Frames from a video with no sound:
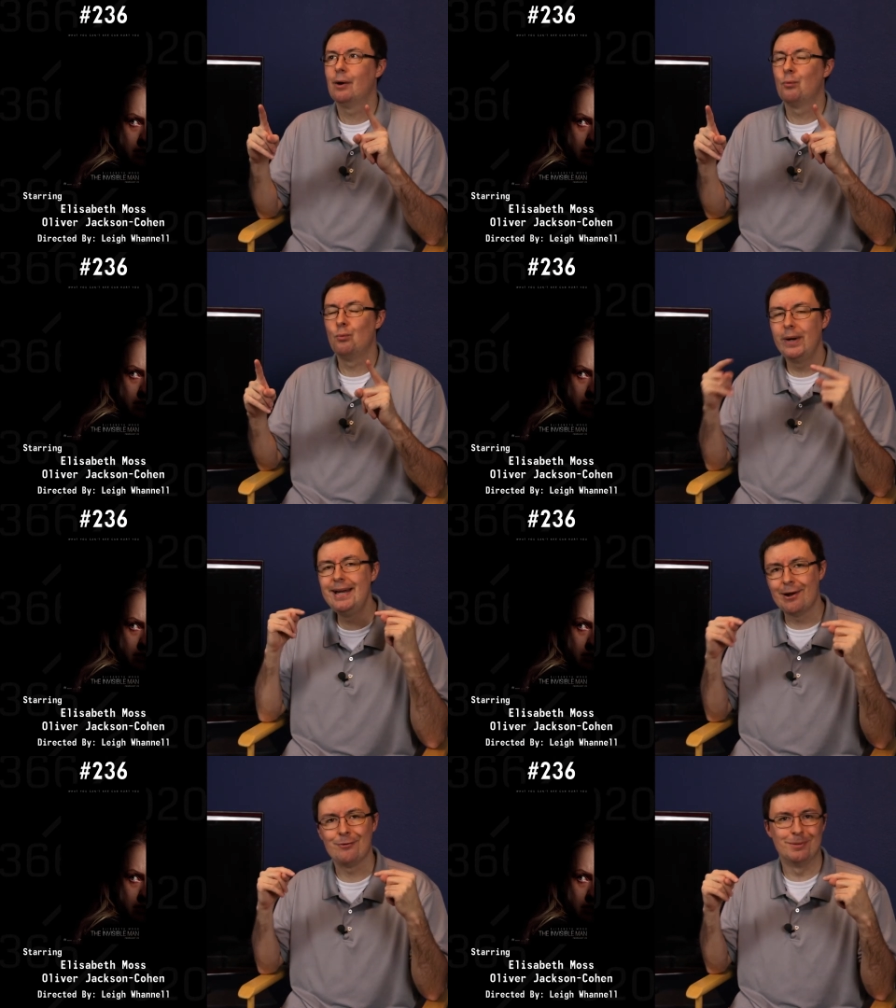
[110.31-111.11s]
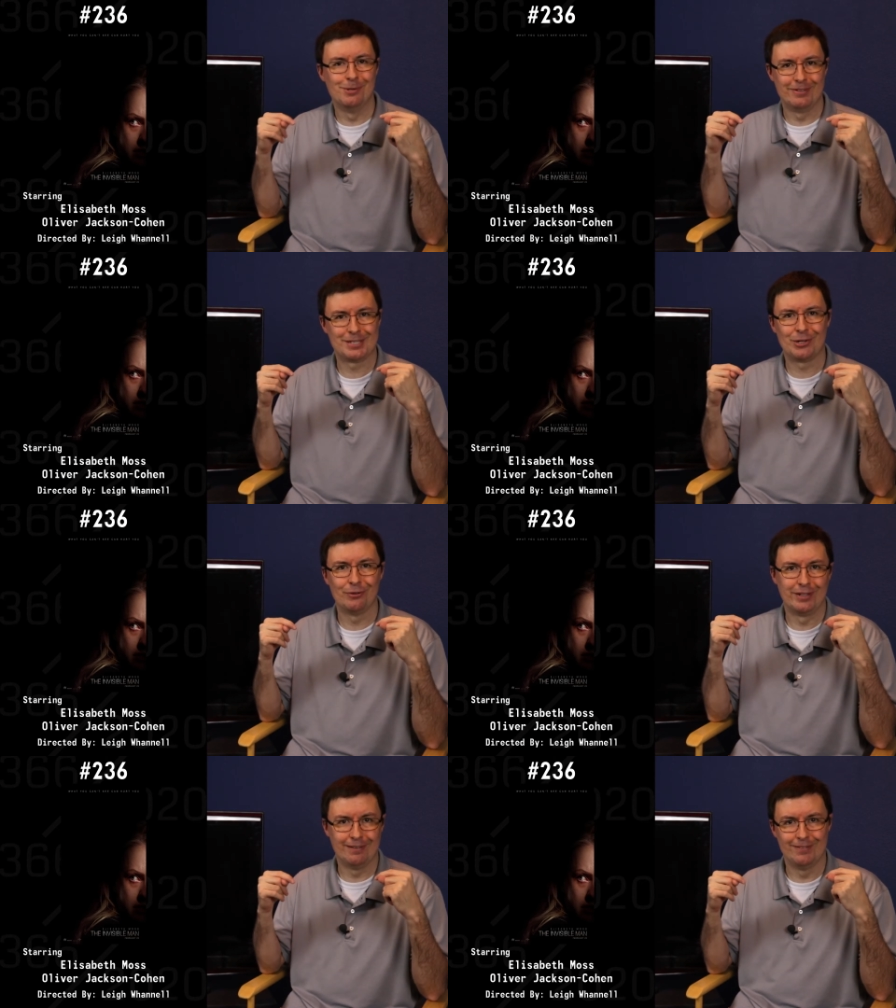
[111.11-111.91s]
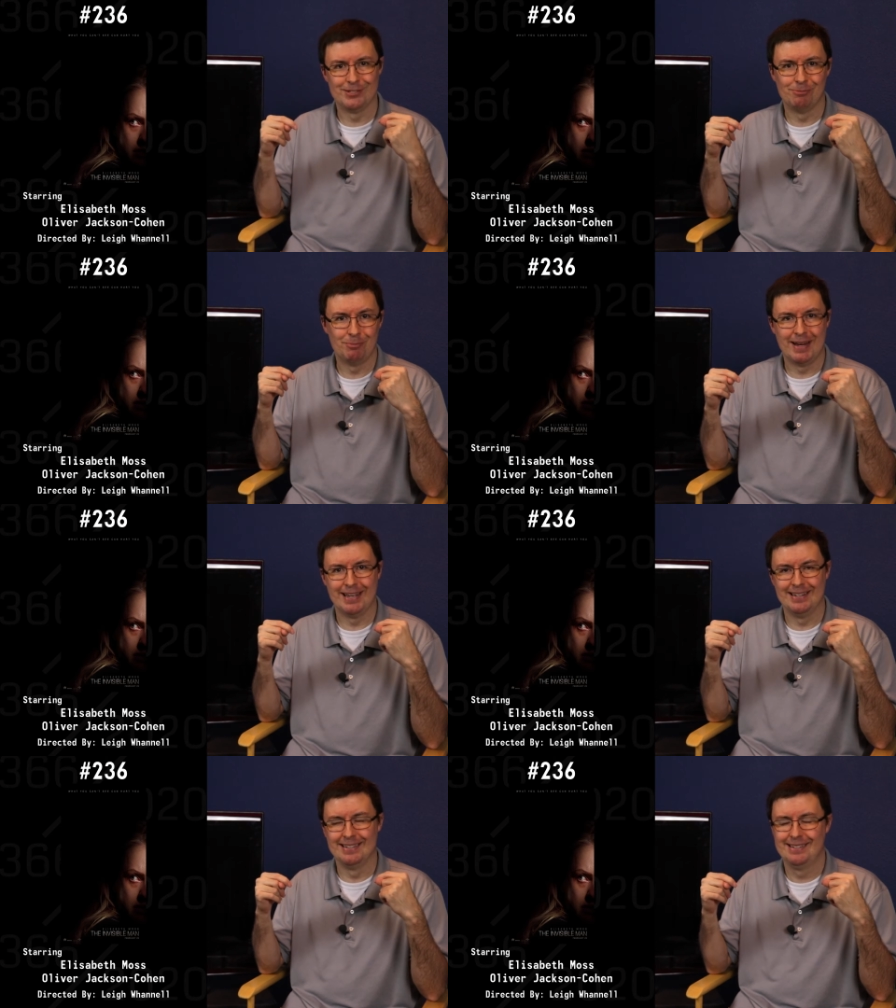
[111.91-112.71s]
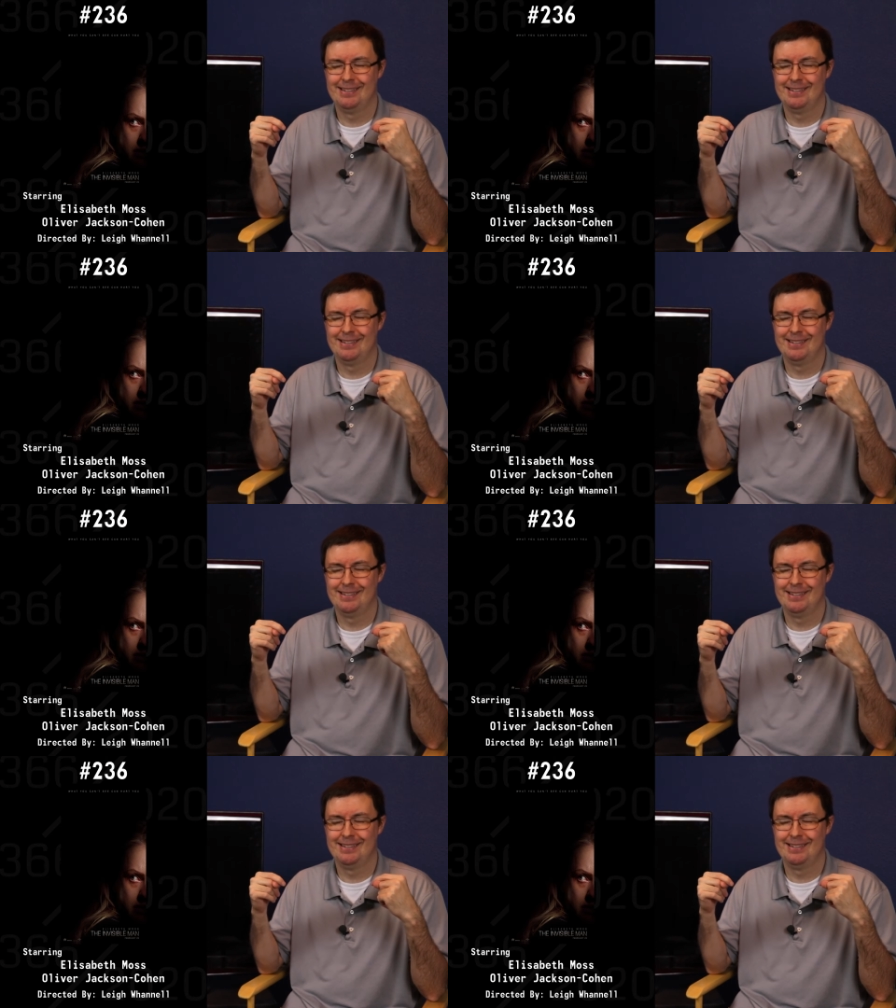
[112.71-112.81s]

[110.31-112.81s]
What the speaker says: We know the movie's called The Invisible Man.